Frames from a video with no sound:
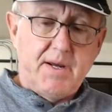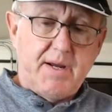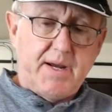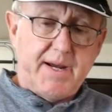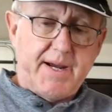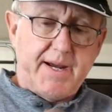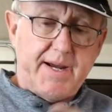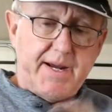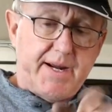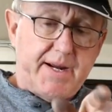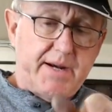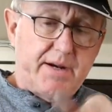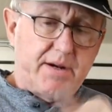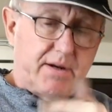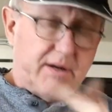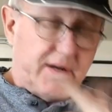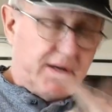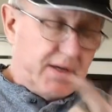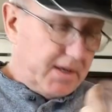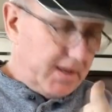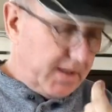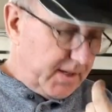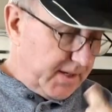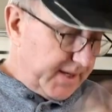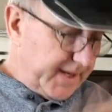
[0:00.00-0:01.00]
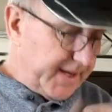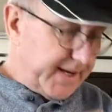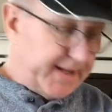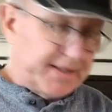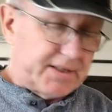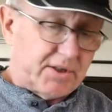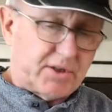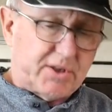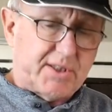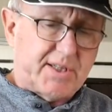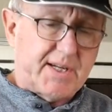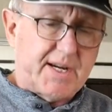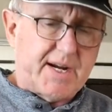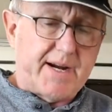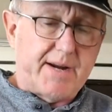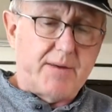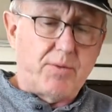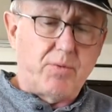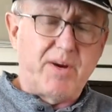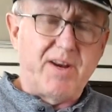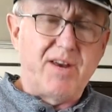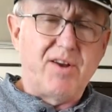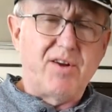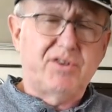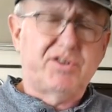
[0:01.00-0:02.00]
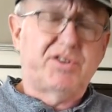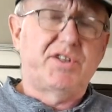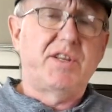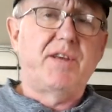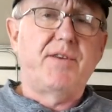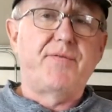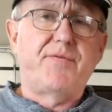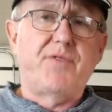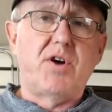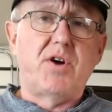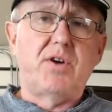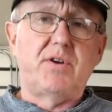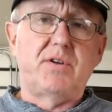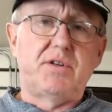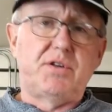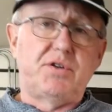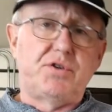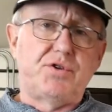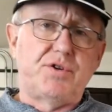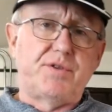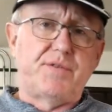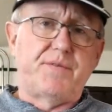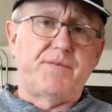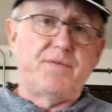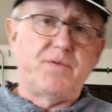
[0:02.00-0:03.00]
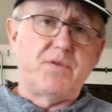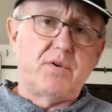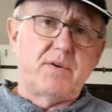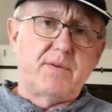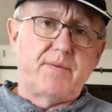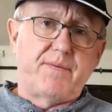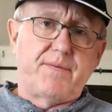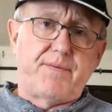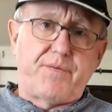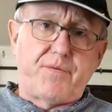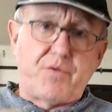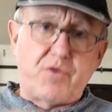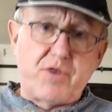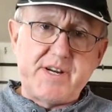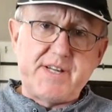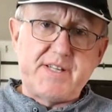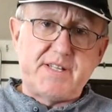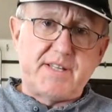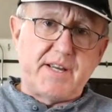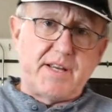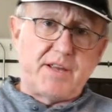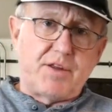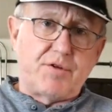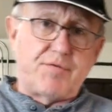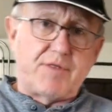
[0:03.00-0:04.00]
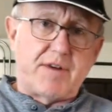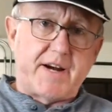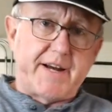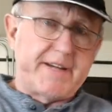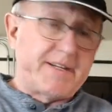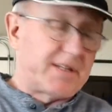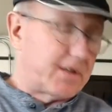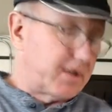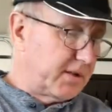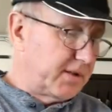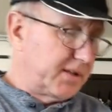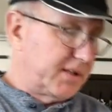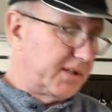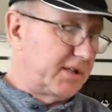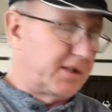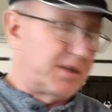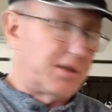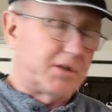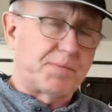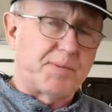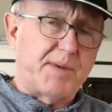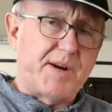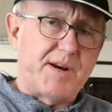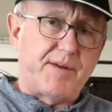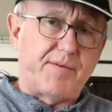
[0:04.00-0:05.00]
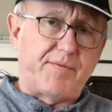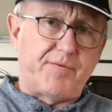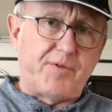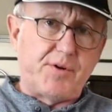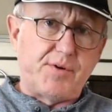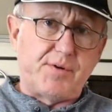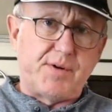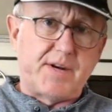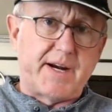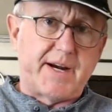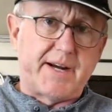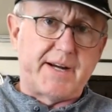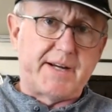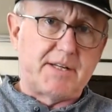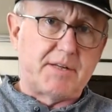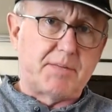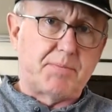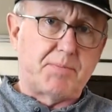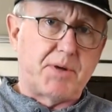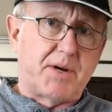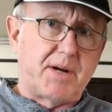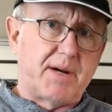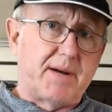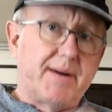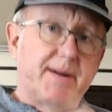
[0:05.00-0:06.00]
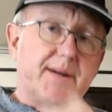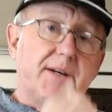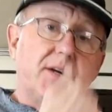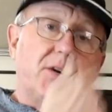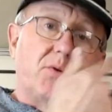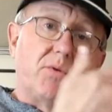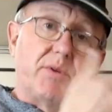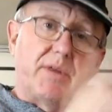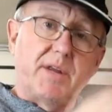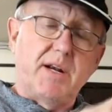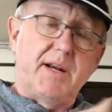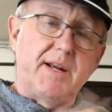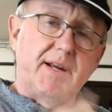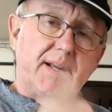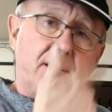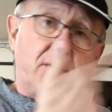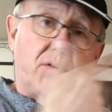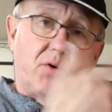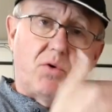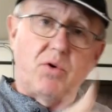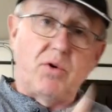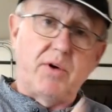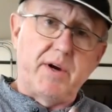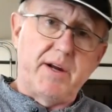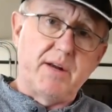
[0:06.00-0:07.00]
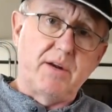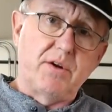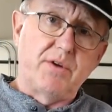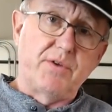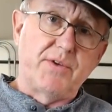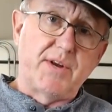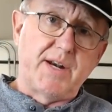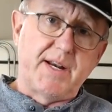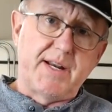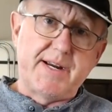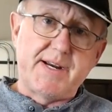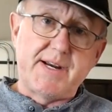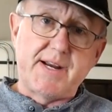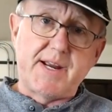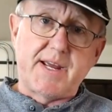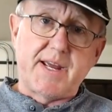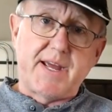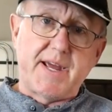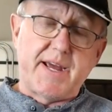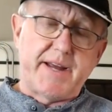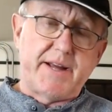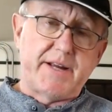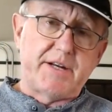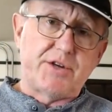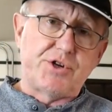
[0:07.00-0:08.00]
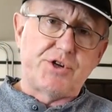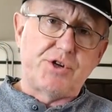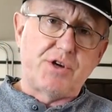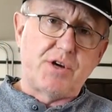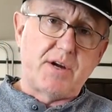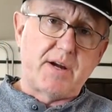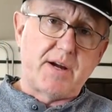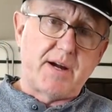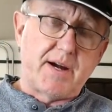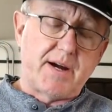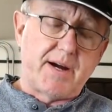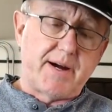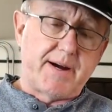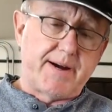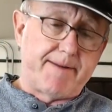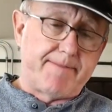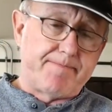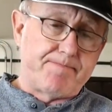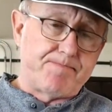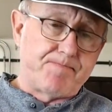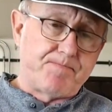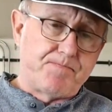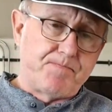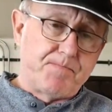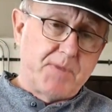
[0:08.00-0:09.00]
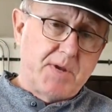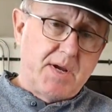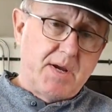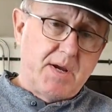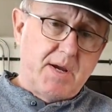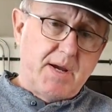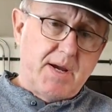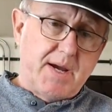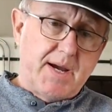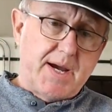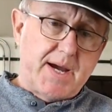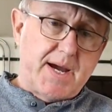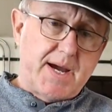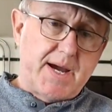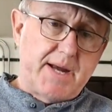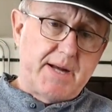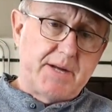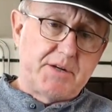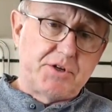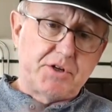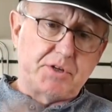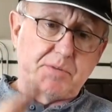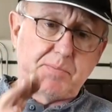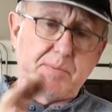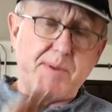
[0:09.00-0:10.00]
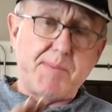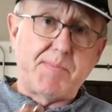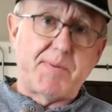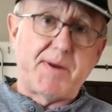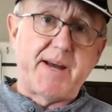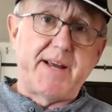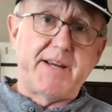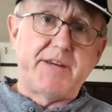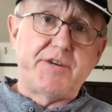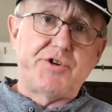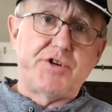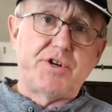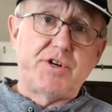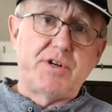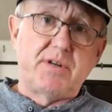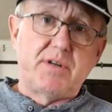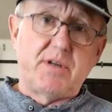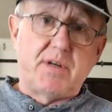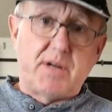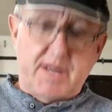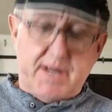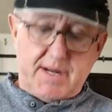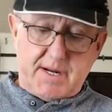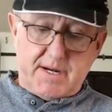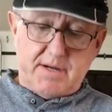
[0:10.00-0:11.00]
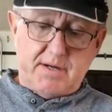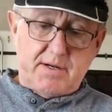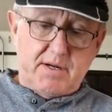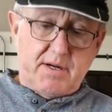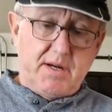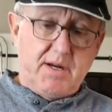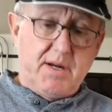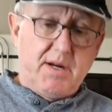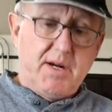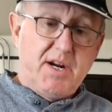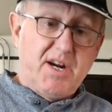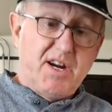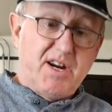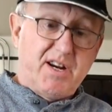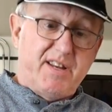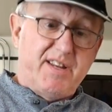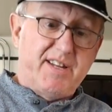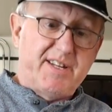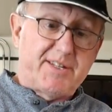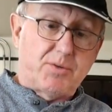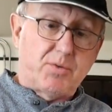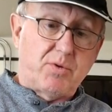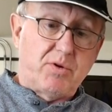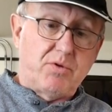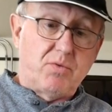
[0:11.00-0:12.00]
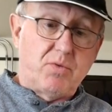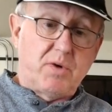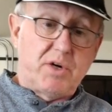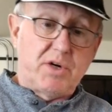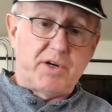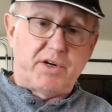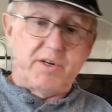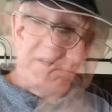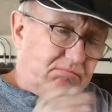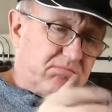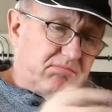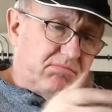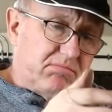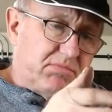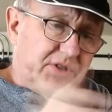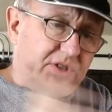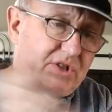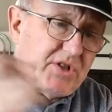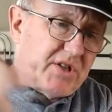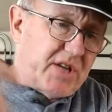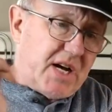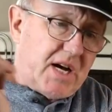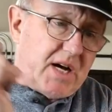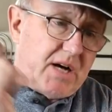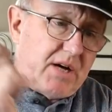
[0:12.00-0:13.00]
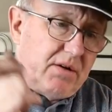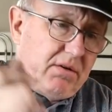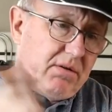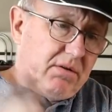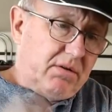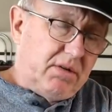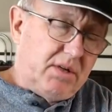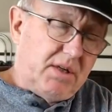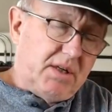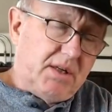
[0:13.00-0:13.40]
And as I say, we lost the advantage of freezing the race because this has been a few days, but with a little oil on the leading edge, and just be patient, and this will work. So